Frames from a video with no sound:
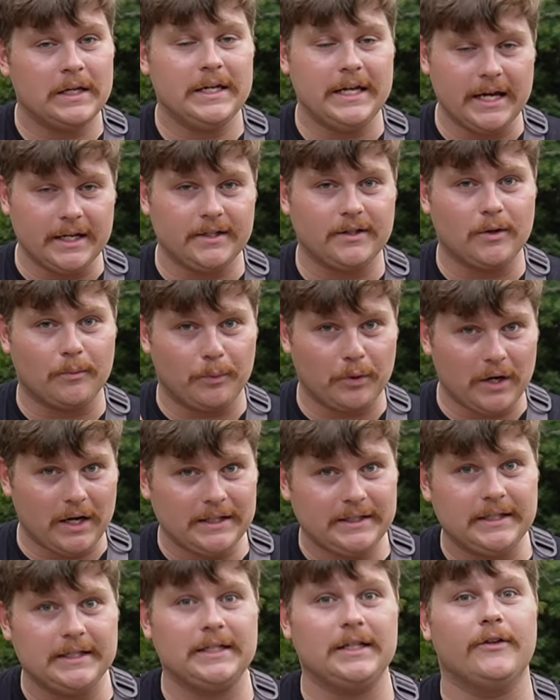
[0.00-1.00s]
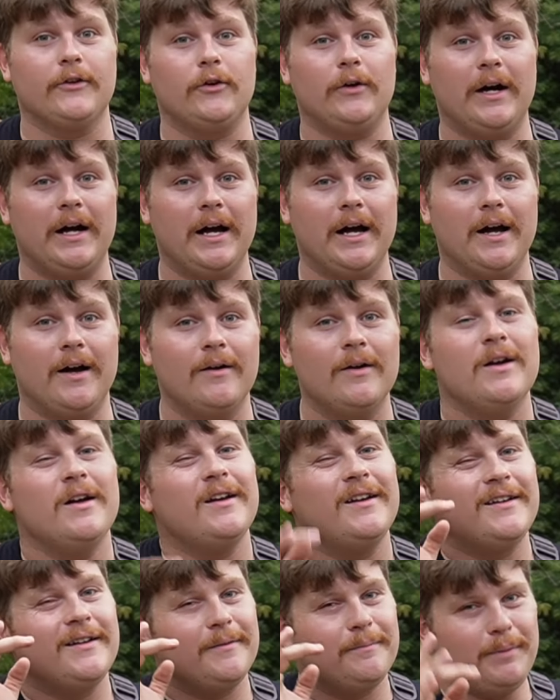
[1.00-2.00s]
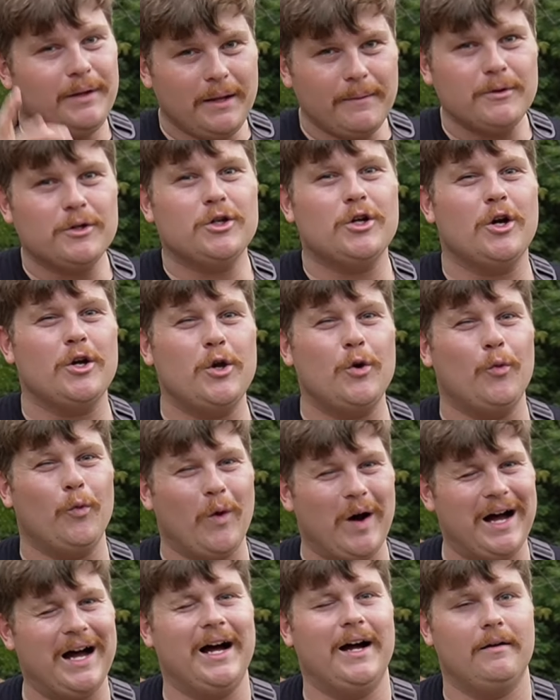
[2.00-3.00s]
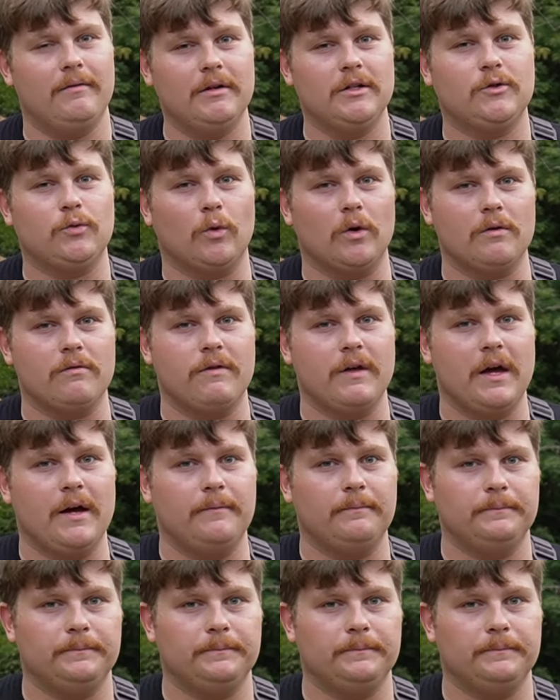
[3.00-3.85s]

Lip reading: yes, the price is a little high, but let me show you why it's worth that.